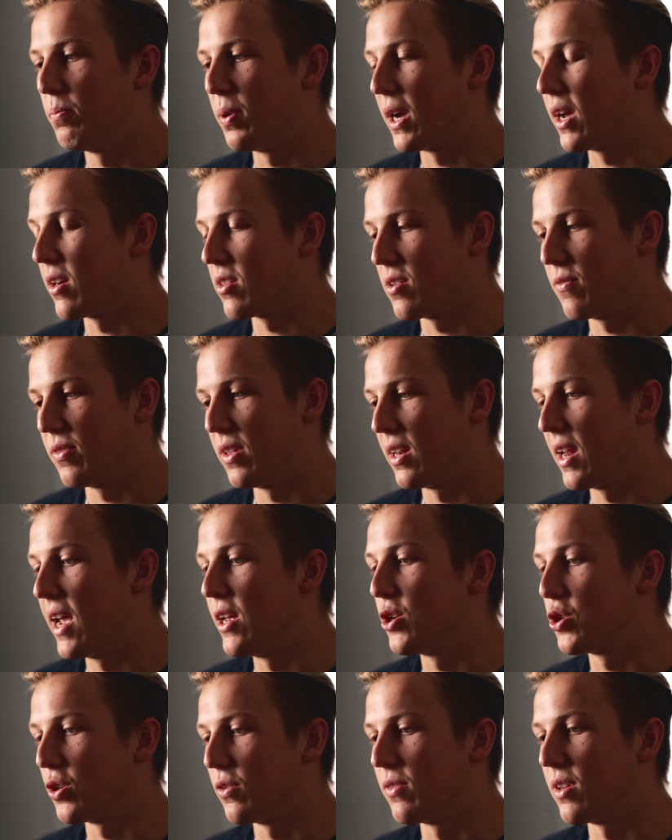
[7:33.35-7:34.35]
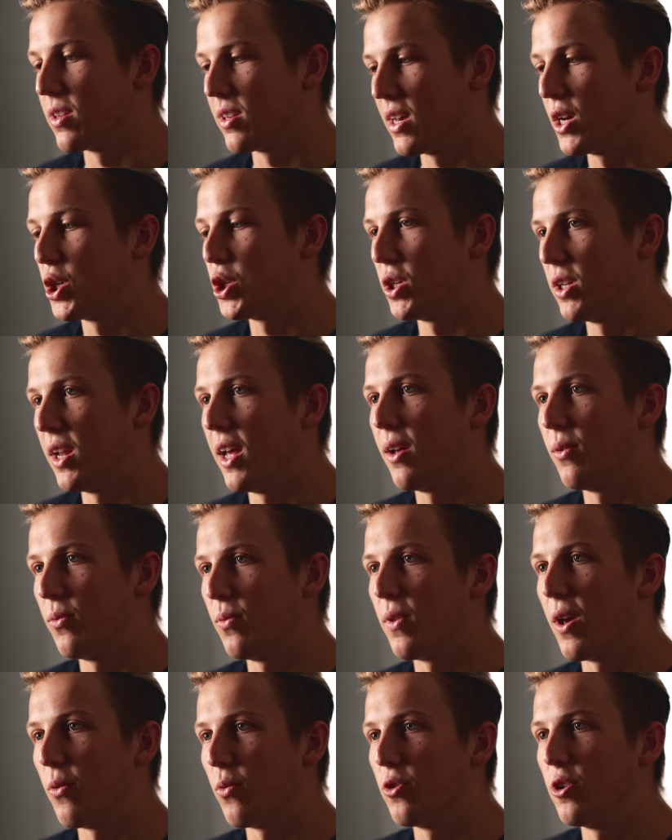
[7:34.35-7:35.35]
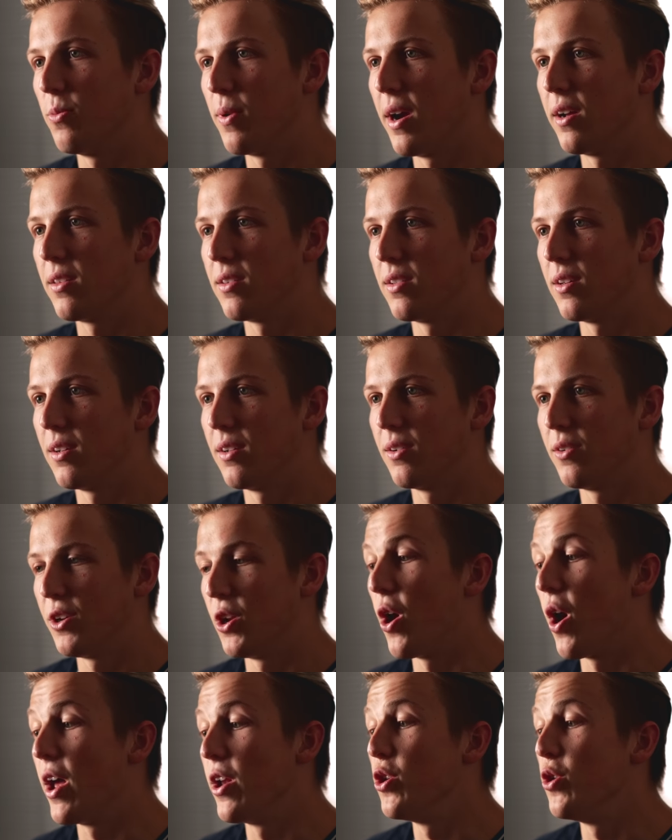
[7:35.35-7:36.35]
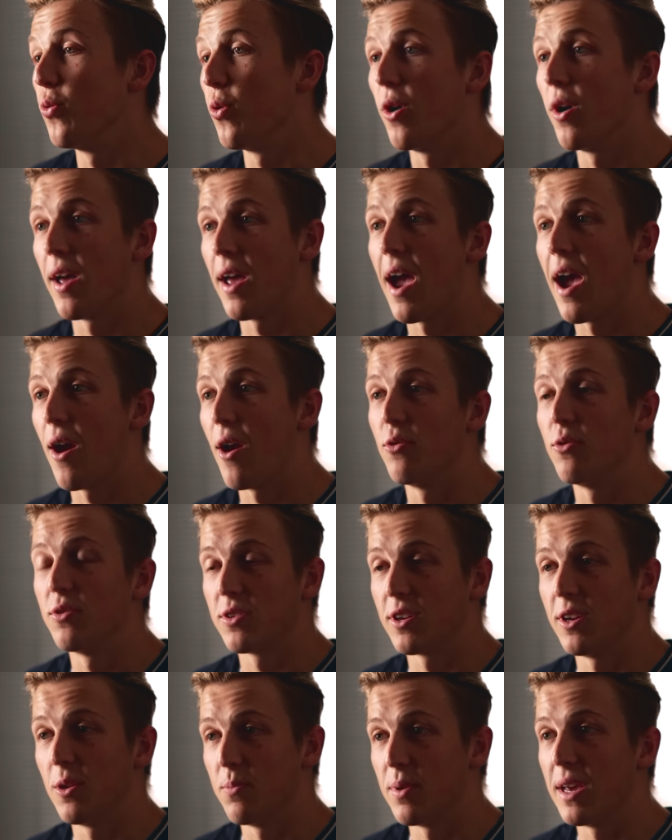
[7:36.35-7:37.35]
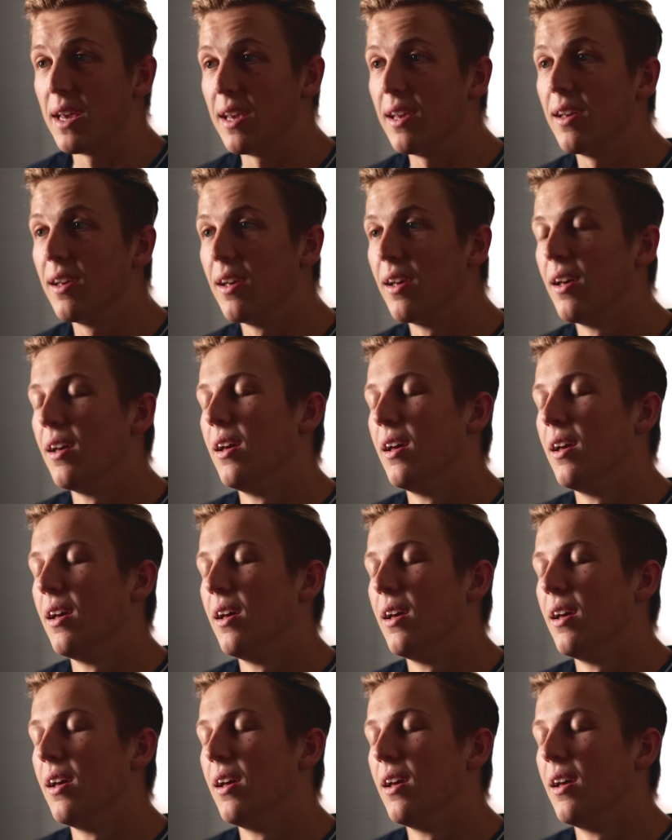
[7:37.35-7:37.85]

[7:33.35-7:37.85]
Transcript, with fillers: because of the nature of the session that, that we're about to, you know, I knew what how it was going to be